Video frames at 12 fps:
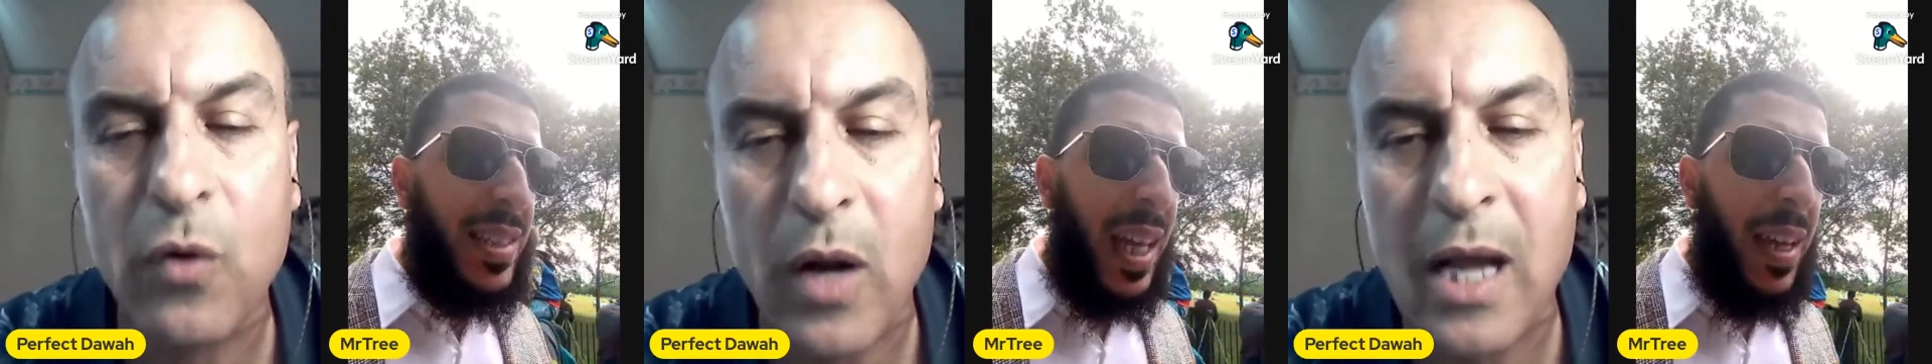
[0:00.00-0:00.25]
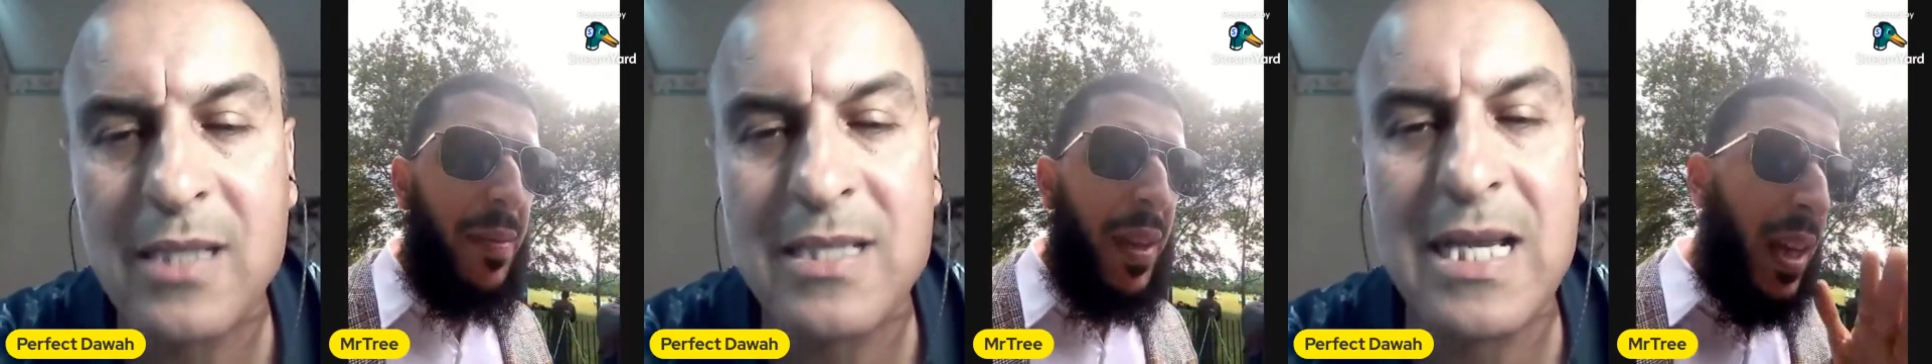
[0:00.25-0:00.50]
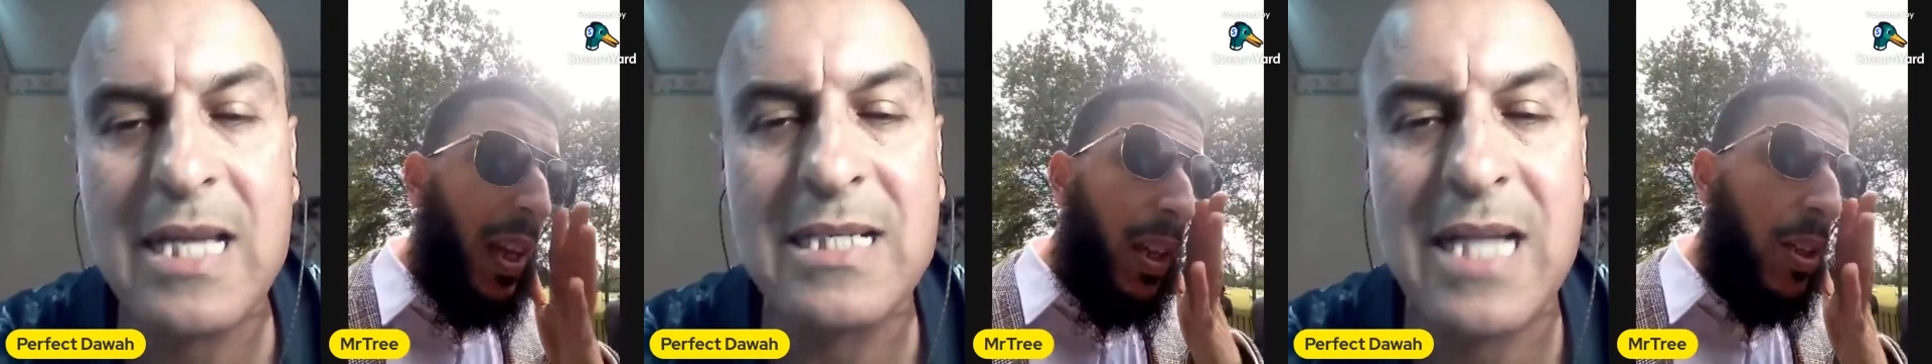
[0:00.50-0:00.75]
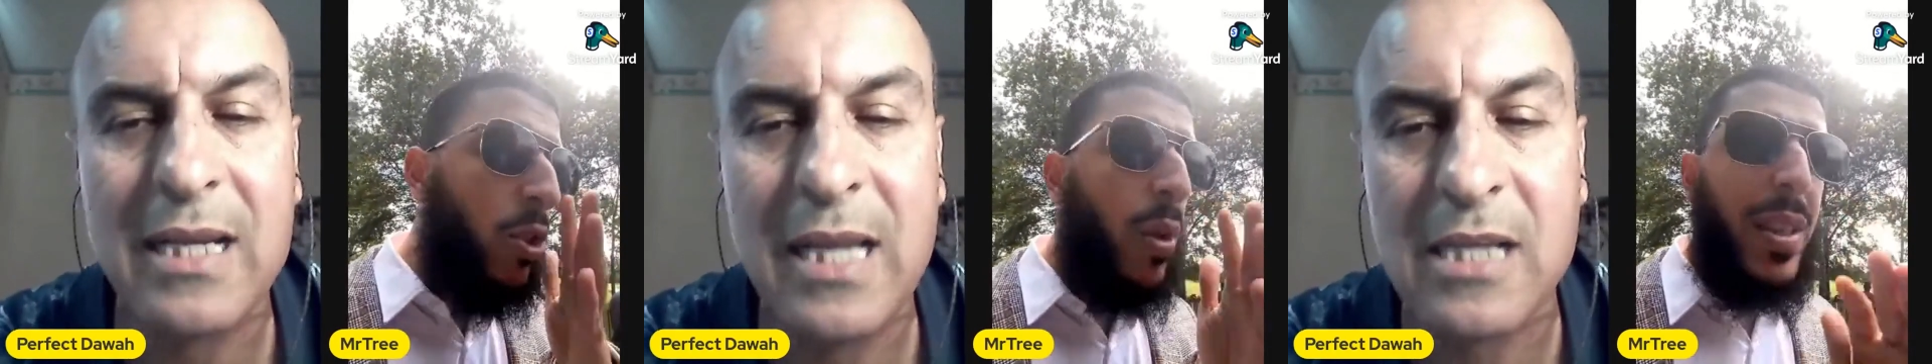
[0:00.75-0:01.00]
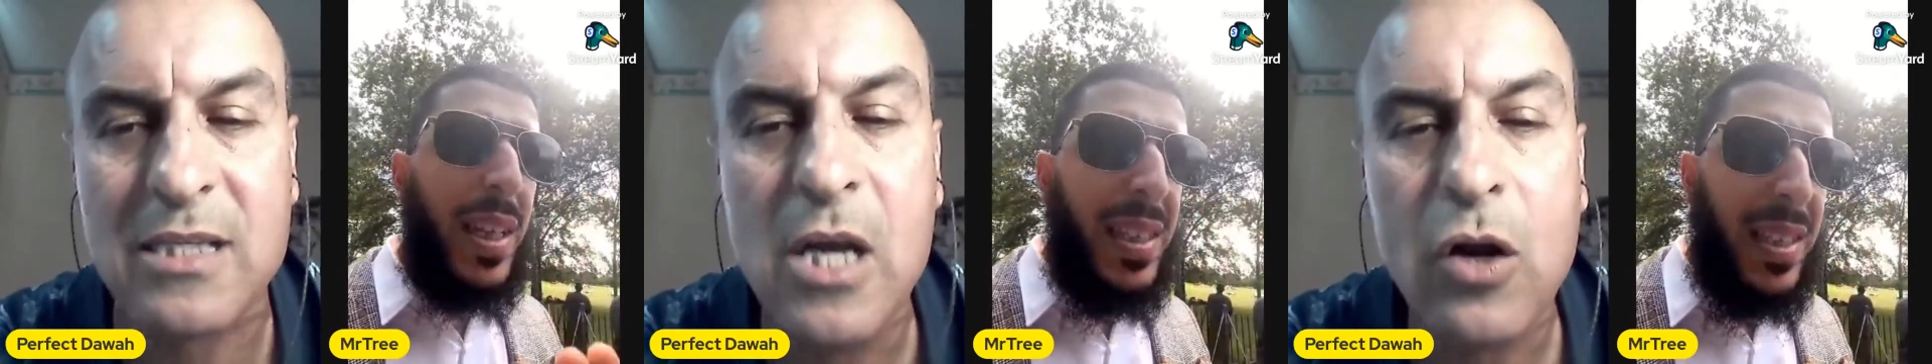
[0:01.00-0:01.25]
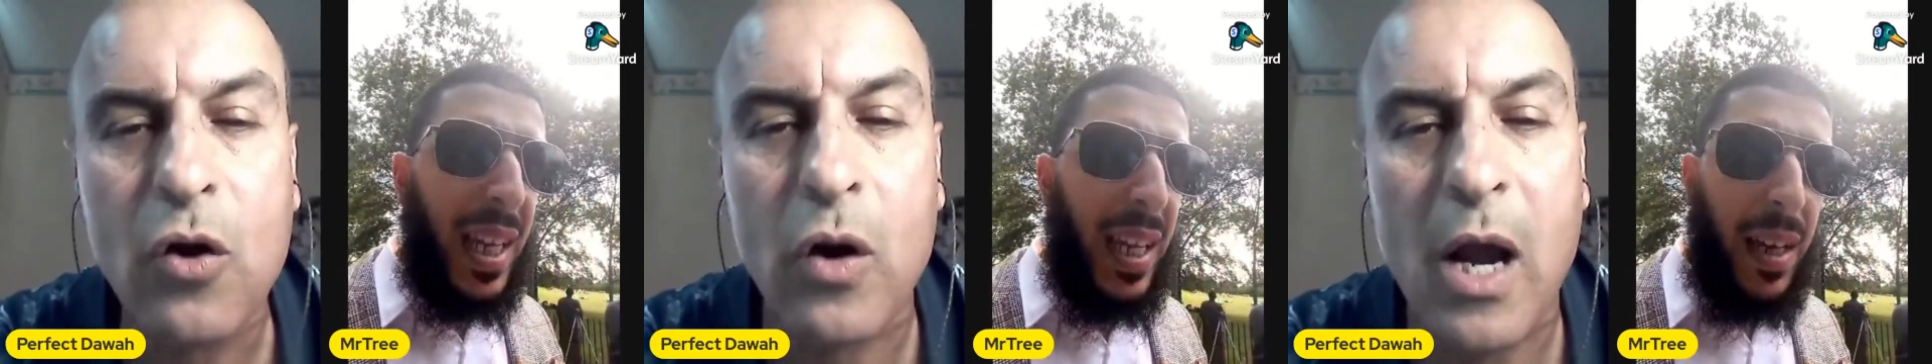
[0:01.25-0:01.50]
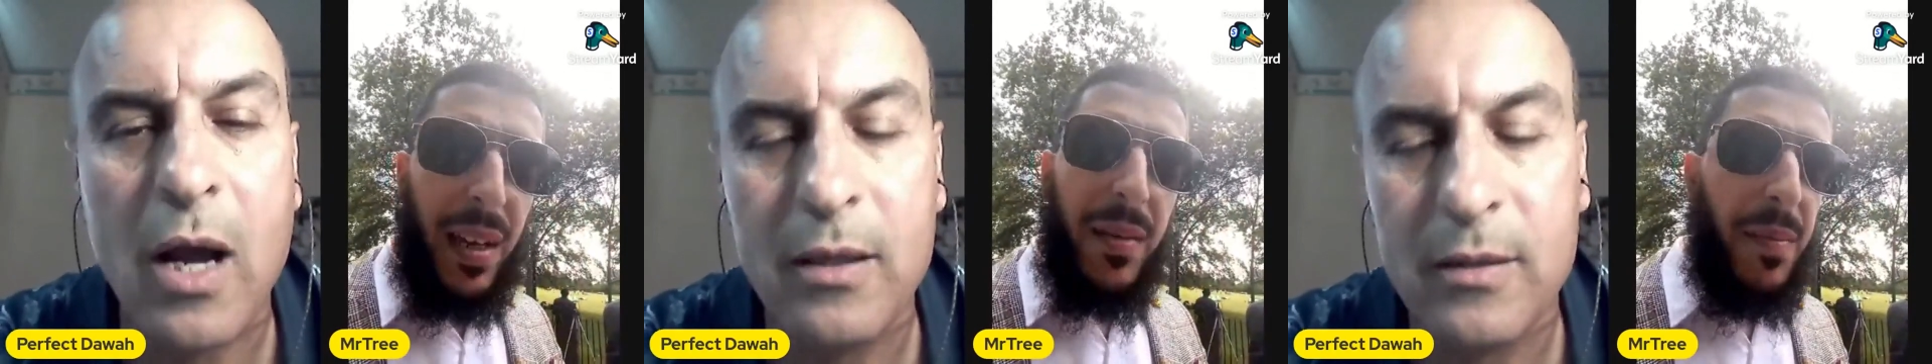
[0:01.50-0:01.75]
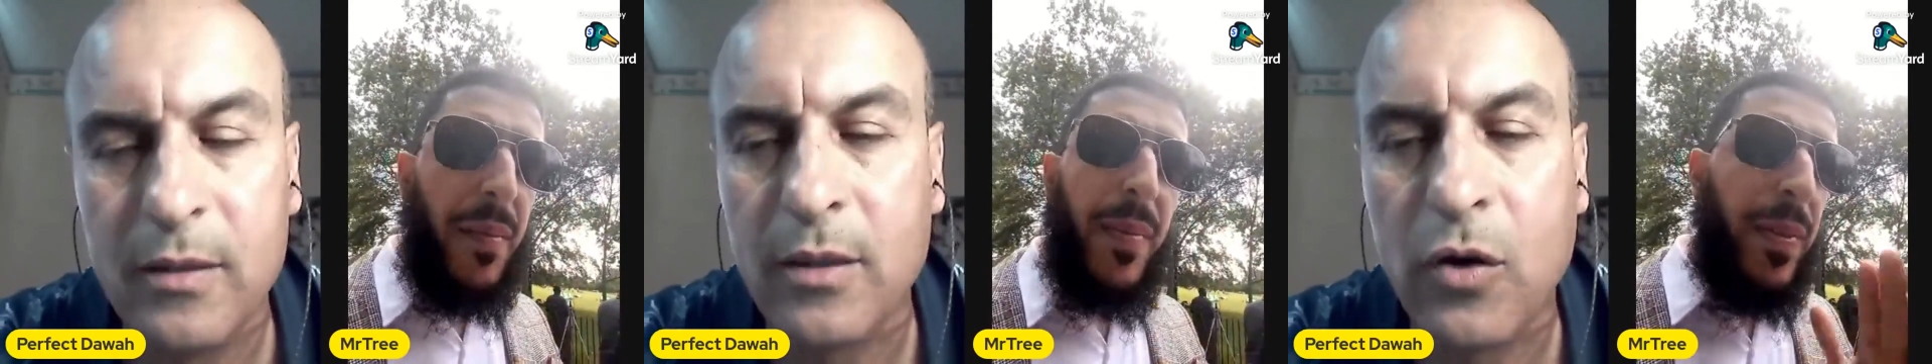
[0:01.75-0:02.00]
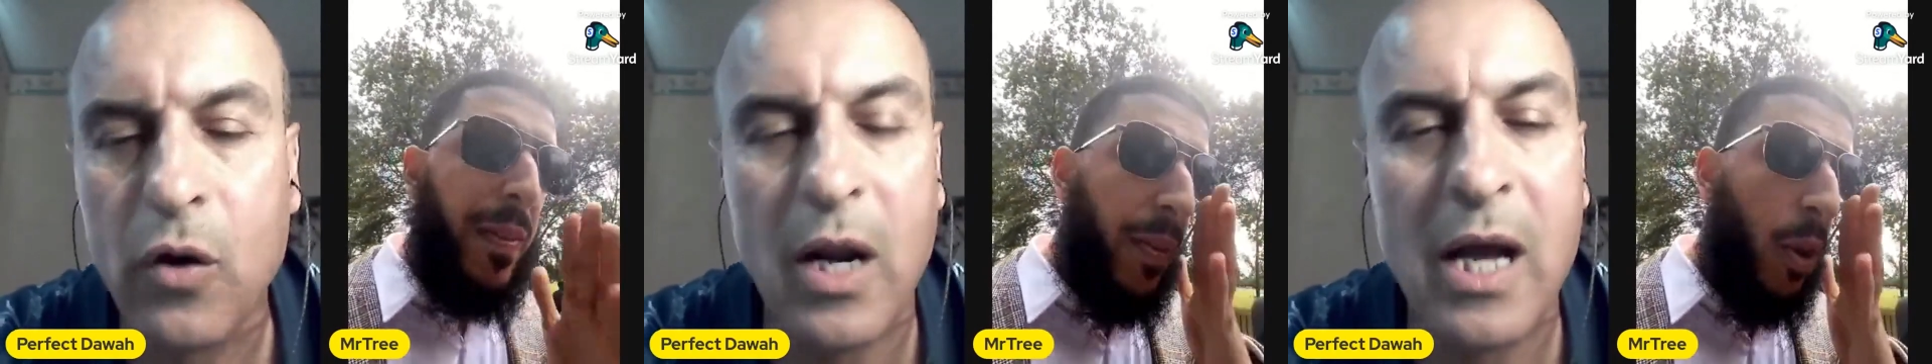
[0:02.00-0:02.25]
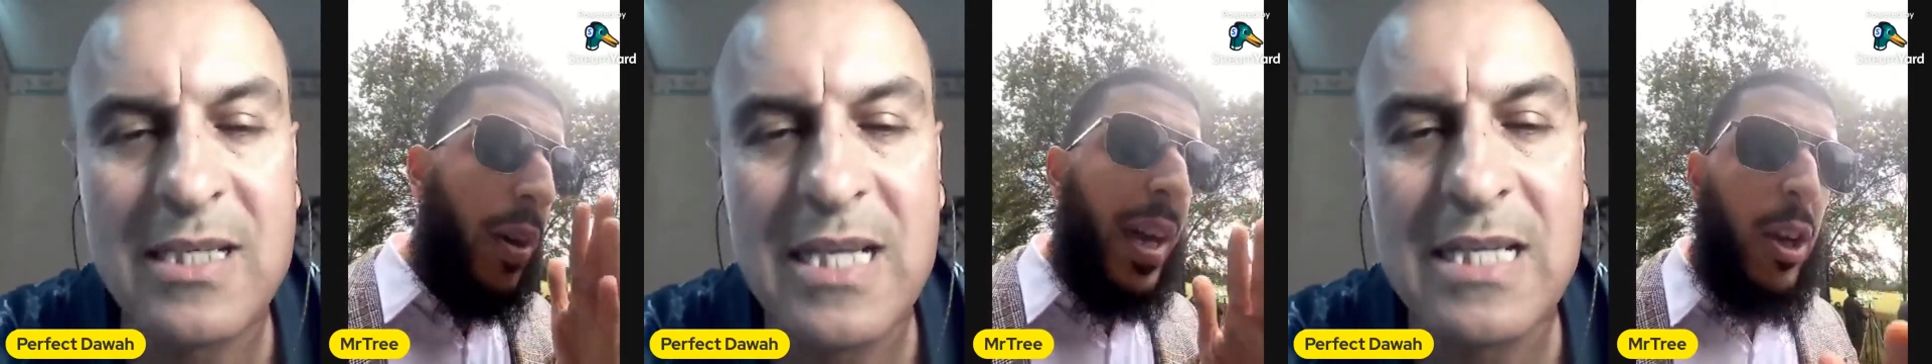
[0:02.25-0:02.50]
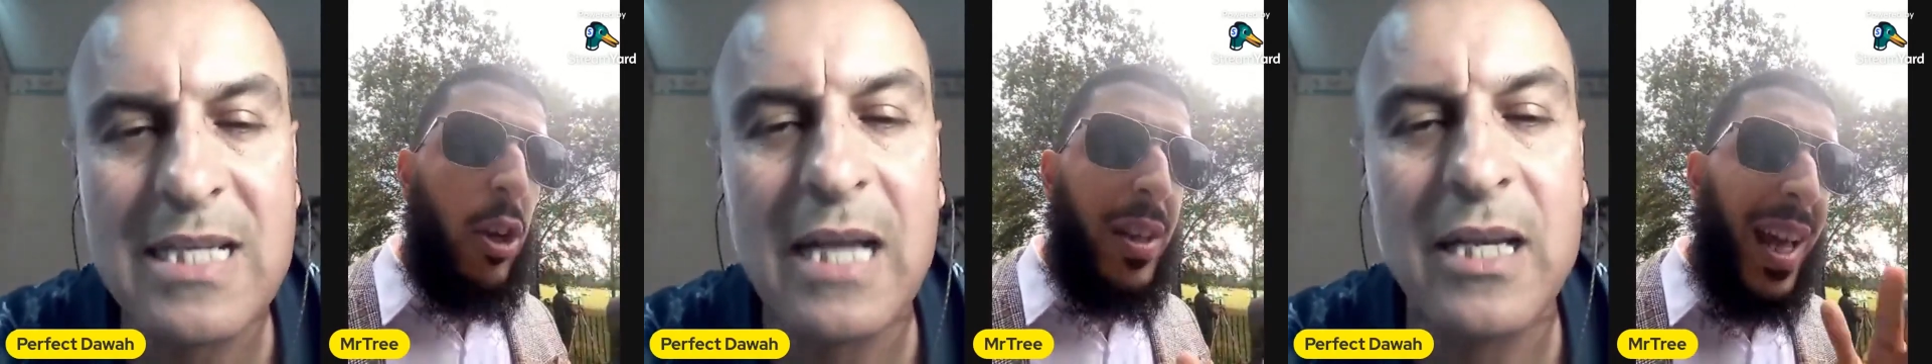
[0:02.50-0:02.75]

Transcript: Quran says that yes Quran, Quran okay, says good.